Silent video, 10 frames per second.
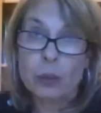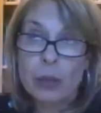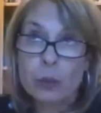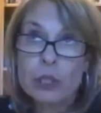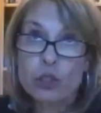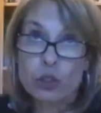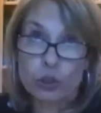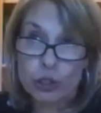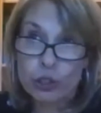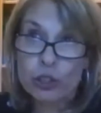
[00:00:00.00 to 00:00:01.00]

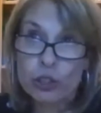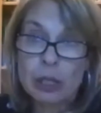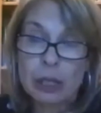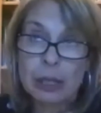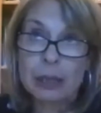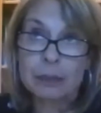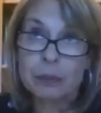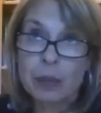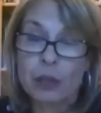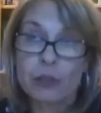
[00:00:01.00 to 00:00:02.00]
source,
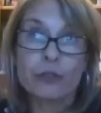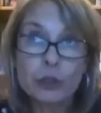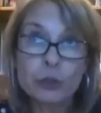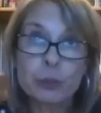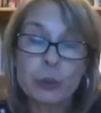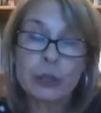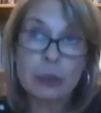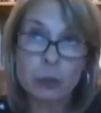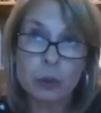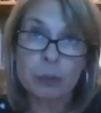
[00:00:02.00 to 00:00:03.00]
our
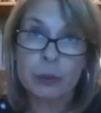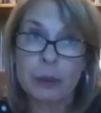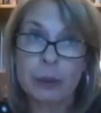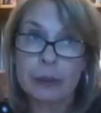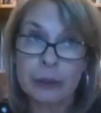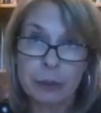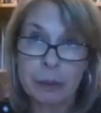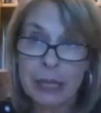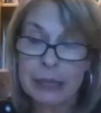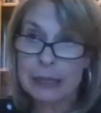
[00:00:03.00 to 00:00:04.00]
footprint will probably
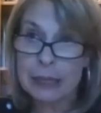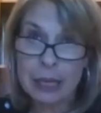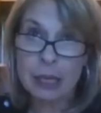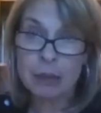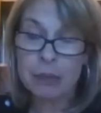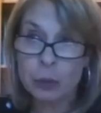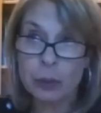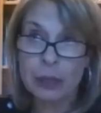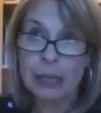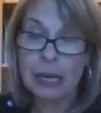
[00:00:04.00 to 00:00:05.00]
remain the same.
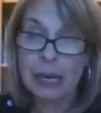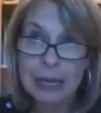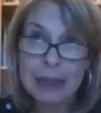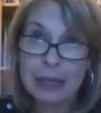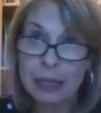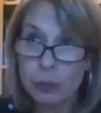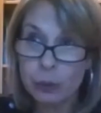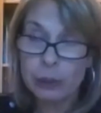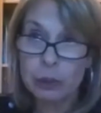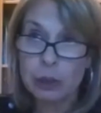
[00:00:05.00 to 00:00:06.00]
What I think
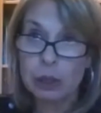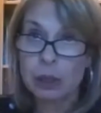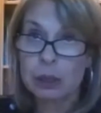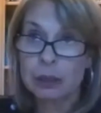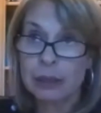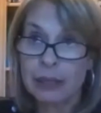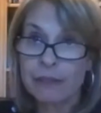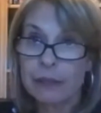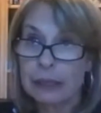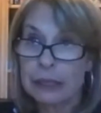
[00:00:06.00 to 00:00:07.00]
we will
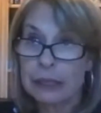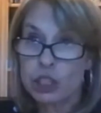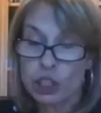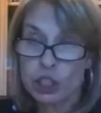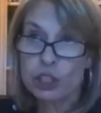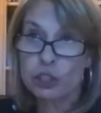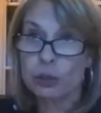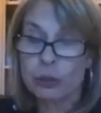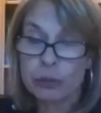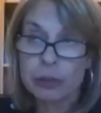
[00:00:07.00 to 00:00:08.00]
definitely change
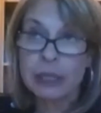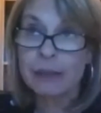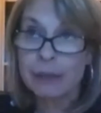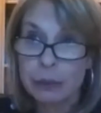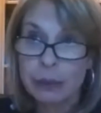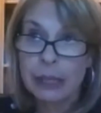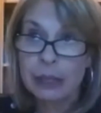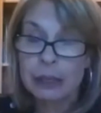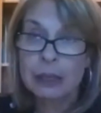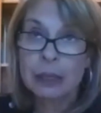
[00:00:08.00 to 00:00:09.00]
or reevaluate
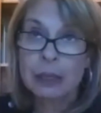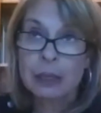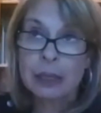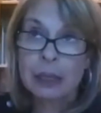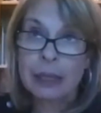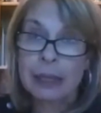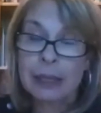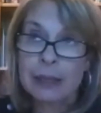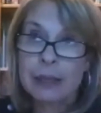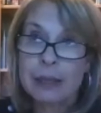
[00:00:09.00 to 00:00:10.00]

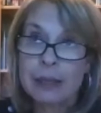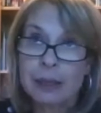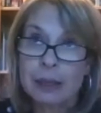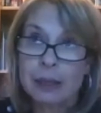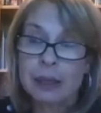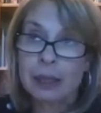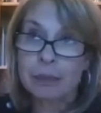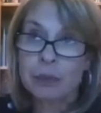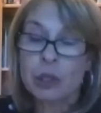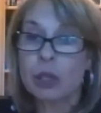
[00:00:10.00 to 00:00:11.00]
is
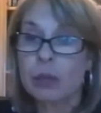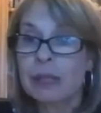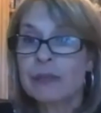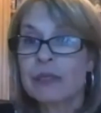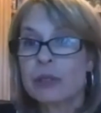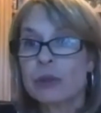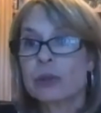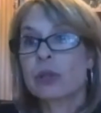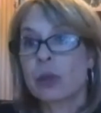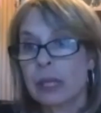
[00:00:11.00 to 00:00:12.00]
global versus
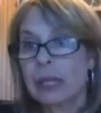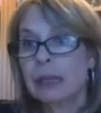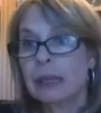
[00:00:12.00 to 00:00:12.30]
local.